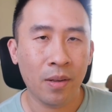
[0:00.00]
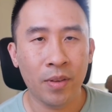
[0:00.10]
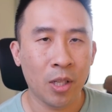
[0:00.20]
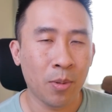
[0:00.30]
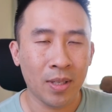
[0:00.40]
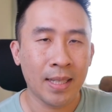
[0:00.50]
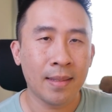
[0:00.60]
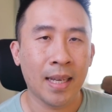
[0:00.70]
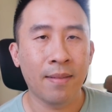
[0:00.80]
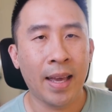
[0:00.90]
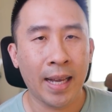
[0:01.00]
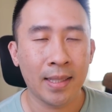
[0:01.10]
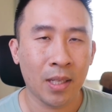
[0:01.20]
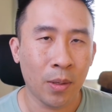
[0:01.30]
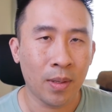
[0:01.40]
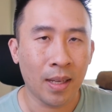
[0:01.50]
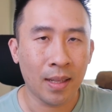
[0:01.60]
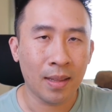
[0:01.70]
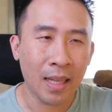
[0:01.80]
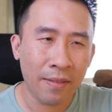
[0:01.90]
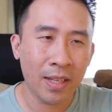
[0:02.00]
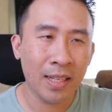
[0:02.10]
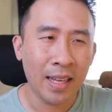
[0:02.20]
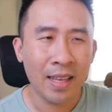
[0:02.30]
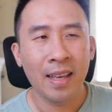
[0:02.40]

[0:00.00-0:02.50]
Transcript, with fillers: available inside of Xcode eleven.